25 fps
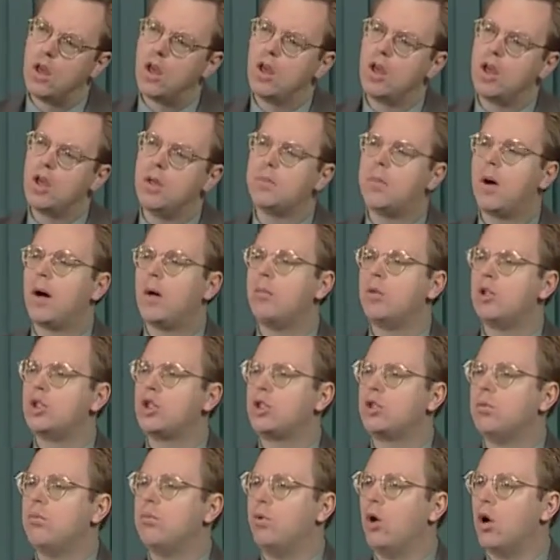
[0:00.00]
he
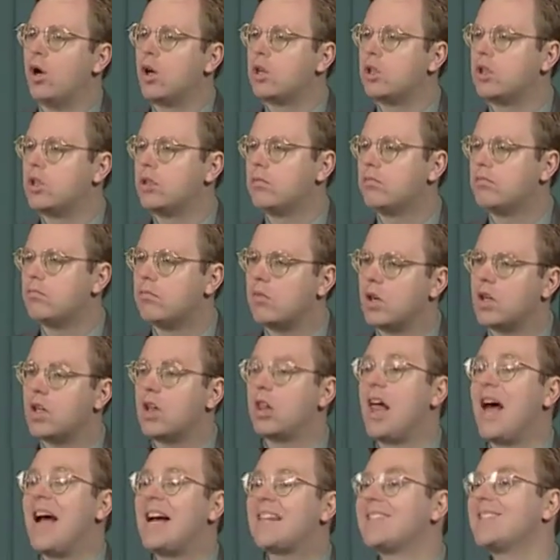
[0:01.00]
published a book, a
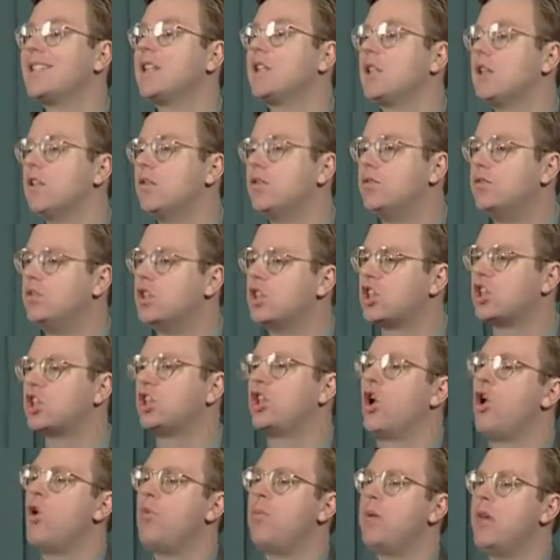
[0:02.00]
classic of
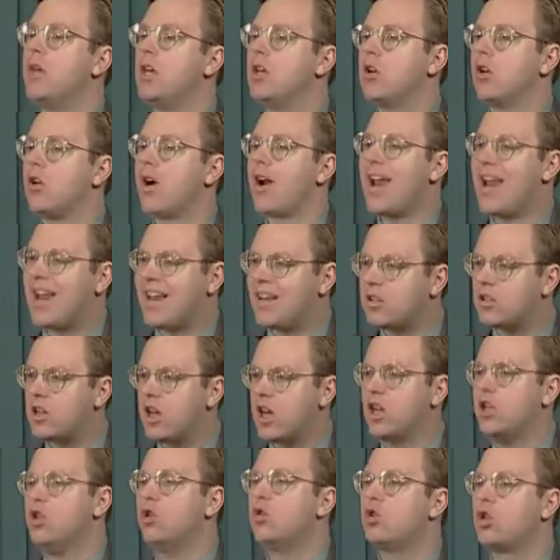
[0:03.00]
dystopian or
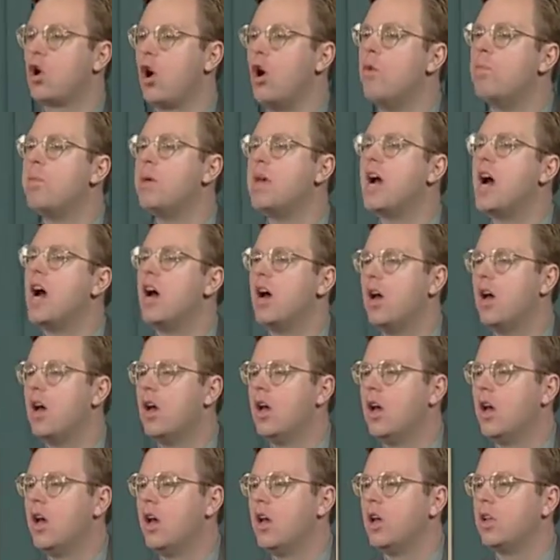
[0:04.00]
anti-utopia,
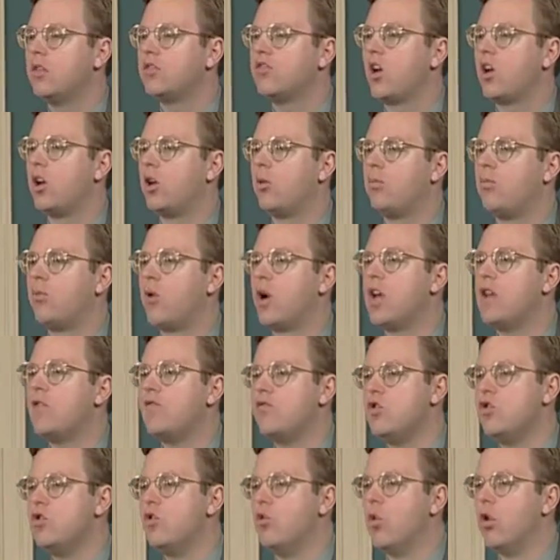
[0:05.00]
entitled
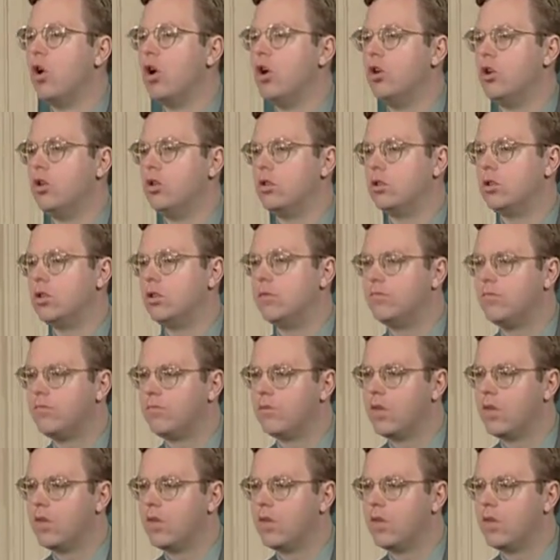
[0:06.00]
Brave New World,